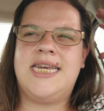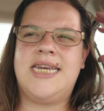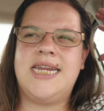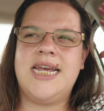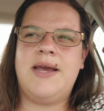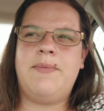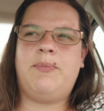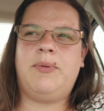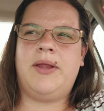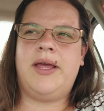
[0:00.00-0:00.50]

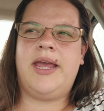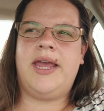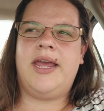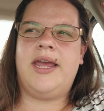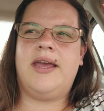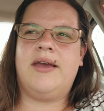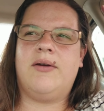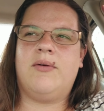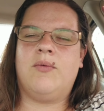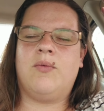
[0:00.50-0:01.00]

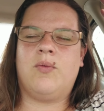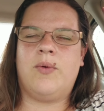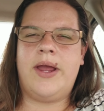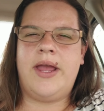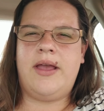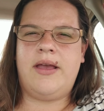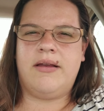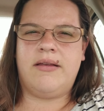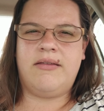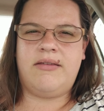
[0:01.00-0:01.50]
deeply
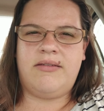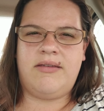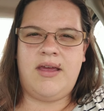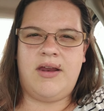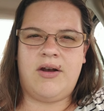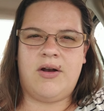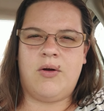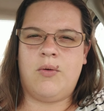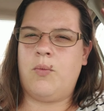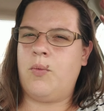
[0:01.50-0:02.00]

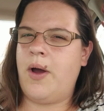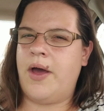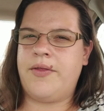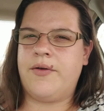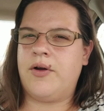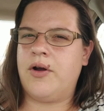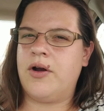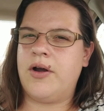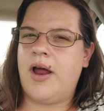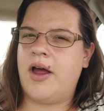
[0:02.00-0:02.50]
reconsider
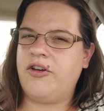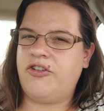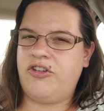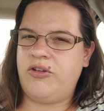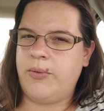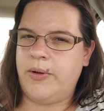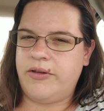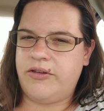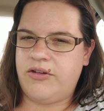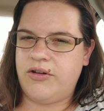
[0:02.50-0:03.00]
whether or not
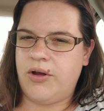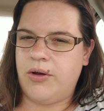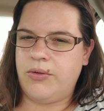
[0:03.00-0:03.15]
she wants to